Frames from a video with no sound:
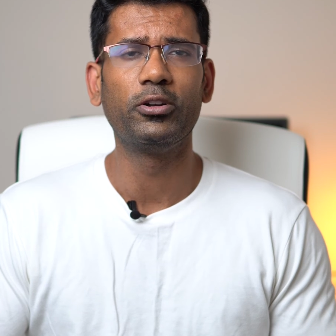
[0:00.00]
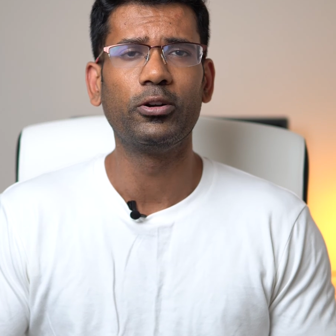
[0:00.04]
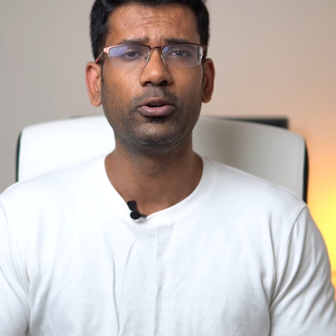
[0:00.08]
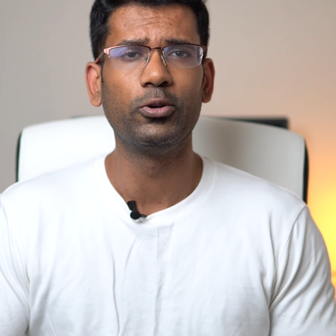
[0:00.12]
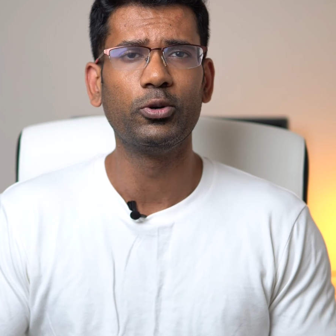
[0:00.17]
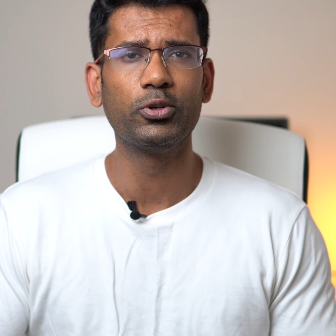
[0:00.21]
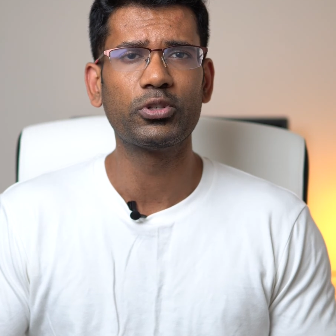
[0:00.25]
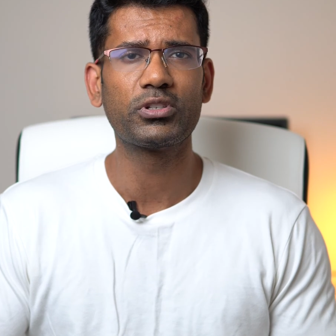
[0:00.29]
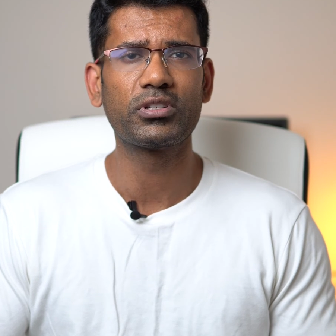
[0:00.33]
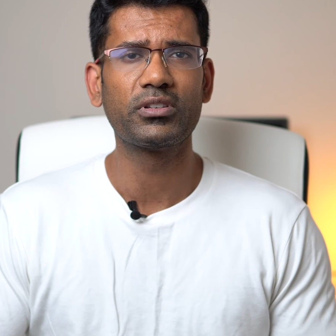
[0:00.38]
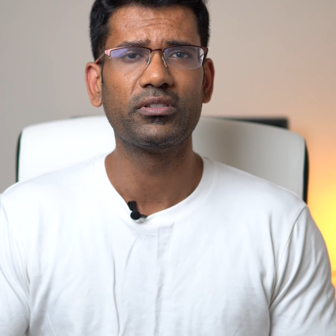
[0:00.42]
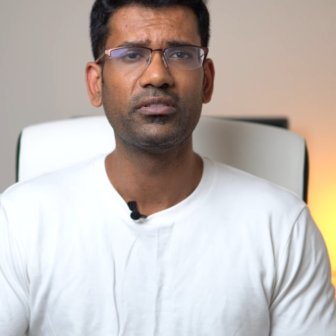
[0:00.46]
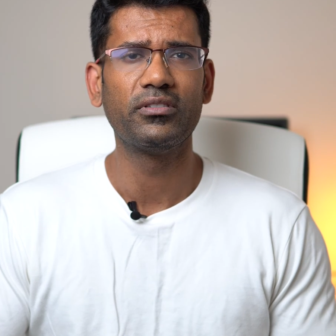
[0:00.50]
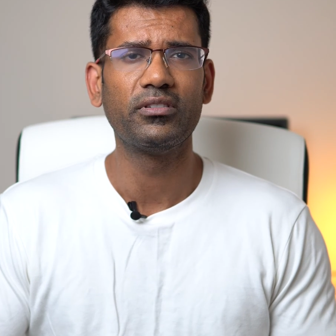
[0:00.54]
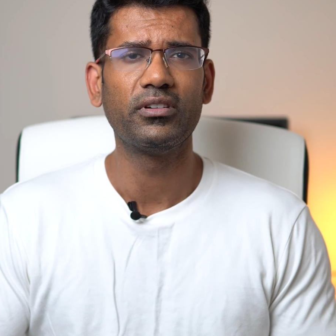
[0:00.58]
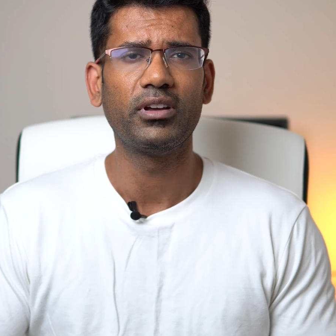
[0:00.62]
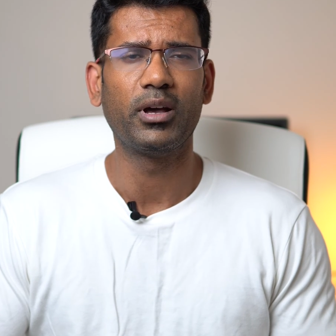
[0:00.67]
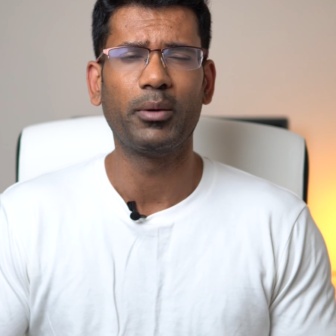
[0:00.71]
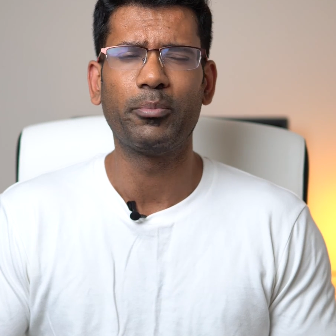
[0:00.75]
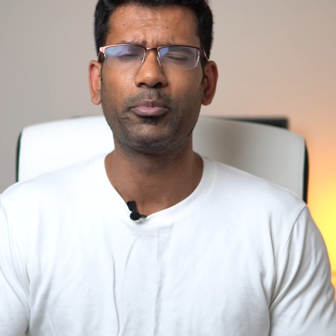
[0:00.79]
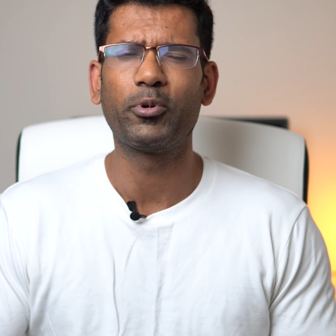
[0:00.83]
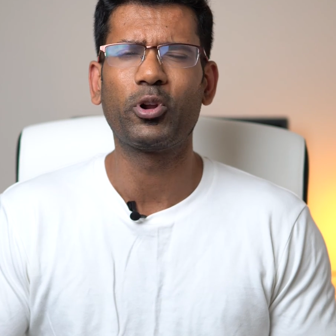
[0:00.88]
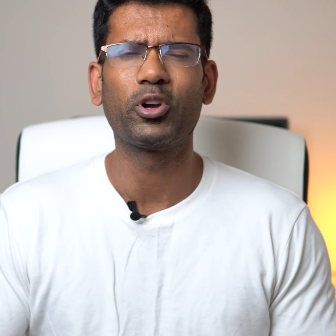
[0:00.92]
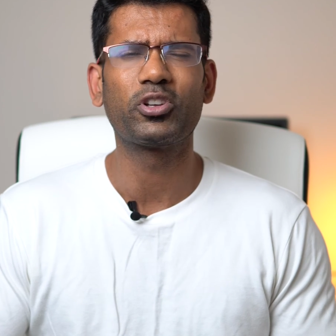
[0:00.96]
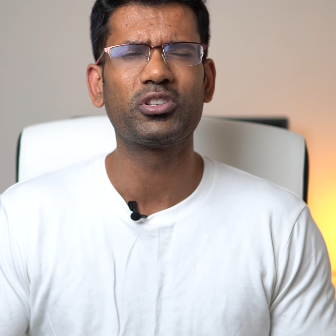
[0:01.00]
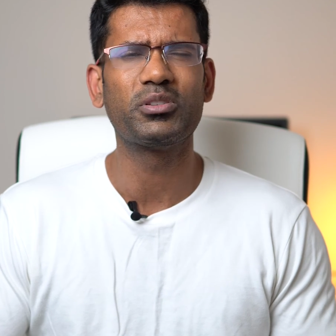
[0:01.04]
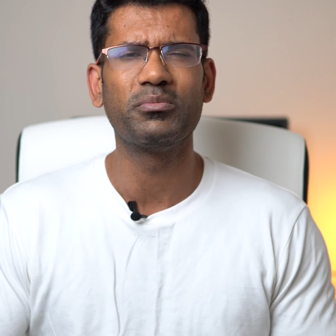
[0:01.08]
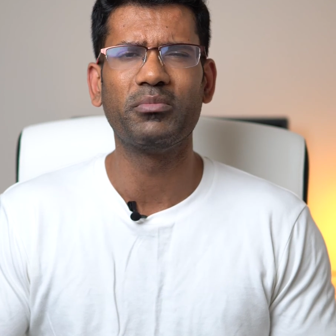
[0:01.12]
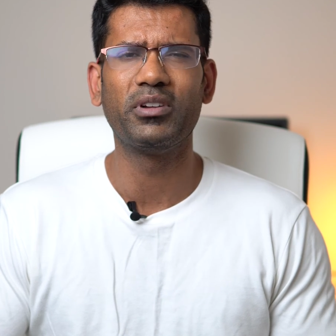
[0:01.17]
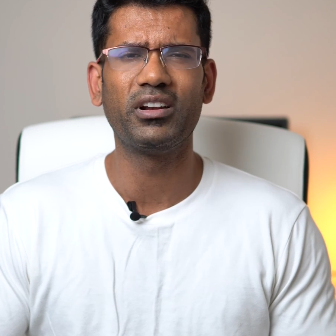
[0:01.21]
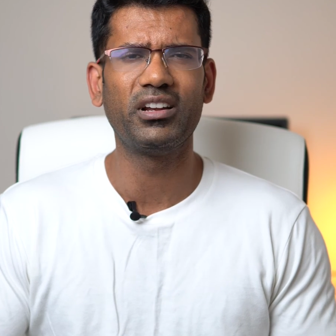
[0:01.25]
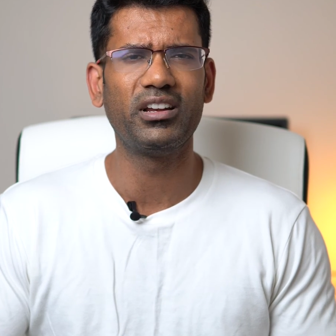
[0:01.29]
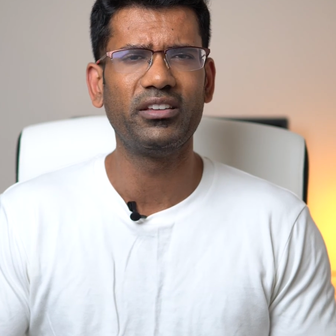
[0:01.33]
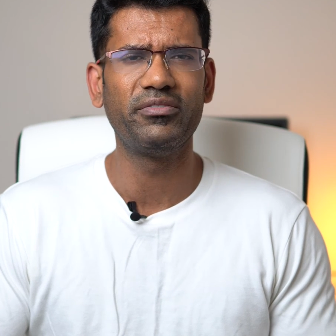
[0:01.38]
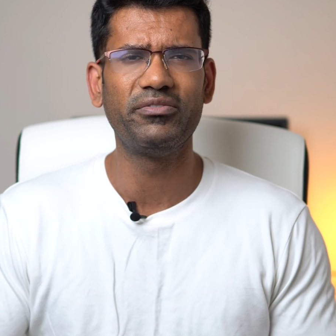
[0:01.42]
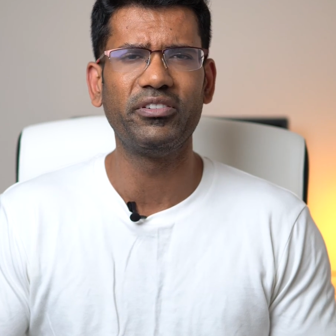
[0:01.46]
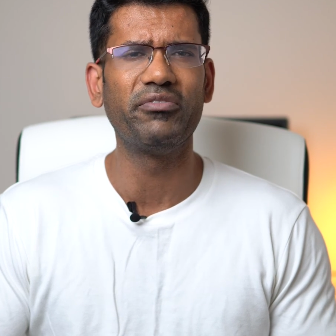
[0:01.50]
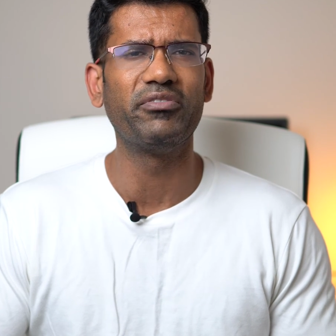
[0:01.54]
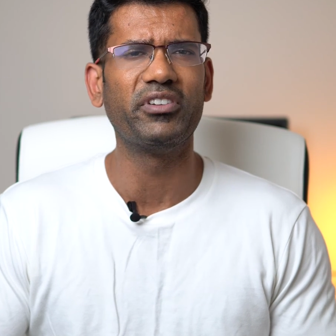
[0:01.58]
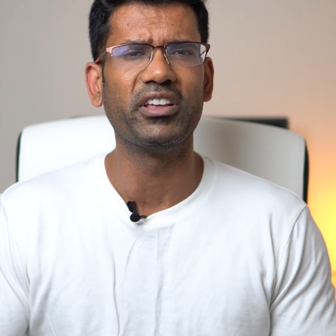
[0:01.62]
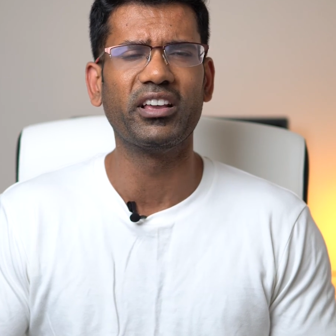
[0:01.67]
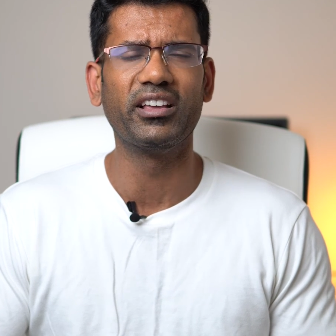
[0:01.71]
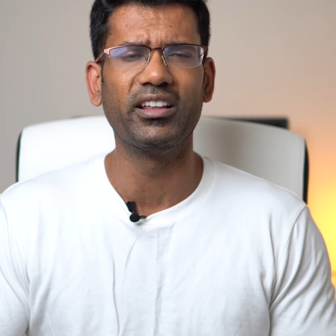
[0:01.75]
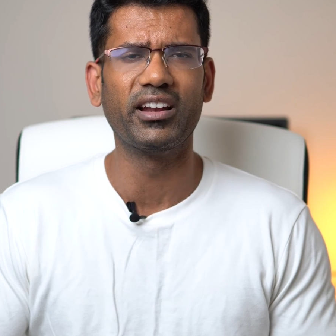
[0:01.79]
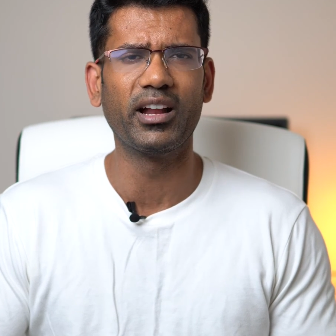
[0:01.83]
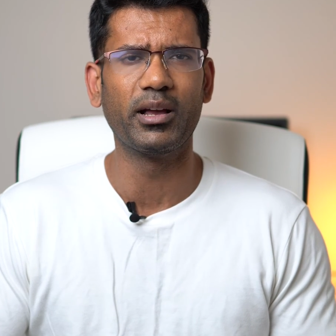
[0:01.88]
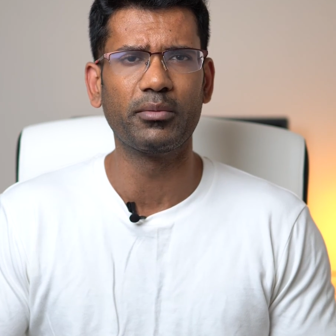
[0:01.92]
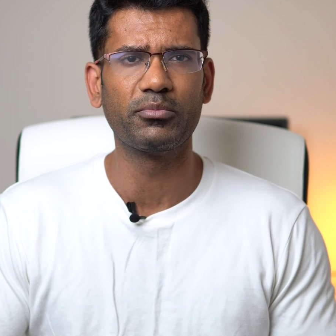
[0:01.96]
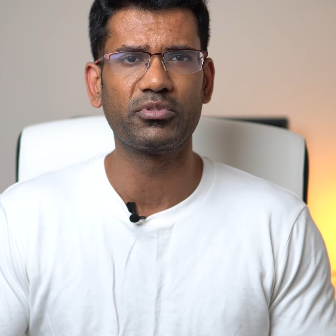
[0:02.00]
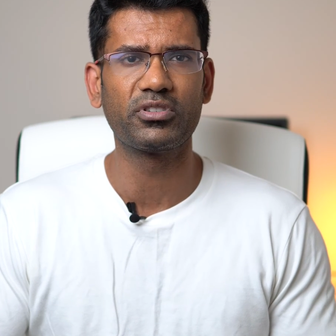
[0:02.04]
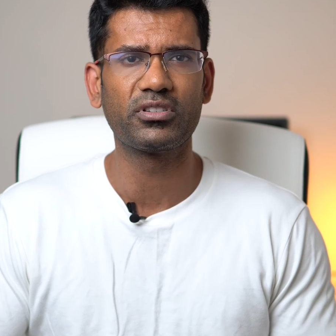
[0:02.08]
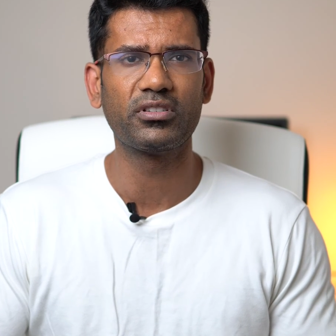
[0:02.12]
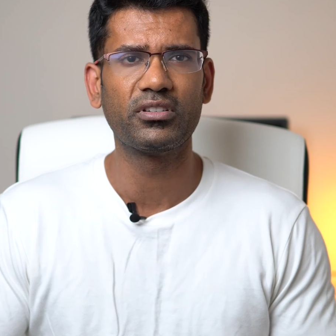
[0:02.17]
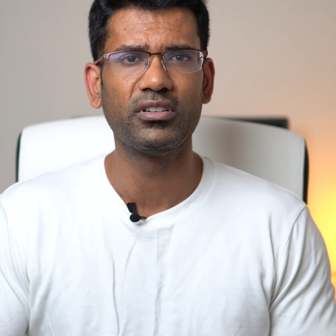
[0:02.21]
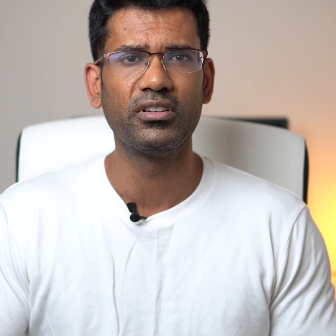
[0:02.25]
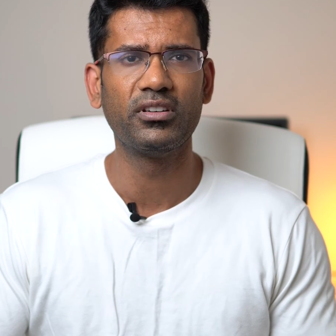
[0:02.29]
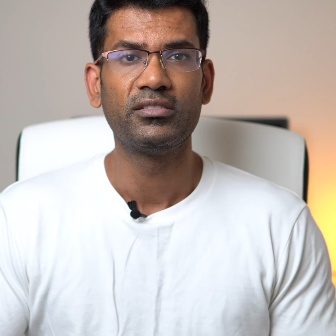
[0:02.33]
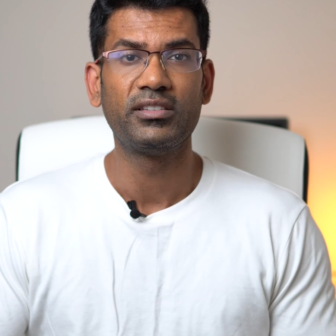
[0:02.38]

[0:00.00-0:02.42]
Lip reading: to lose approximately 50 grams.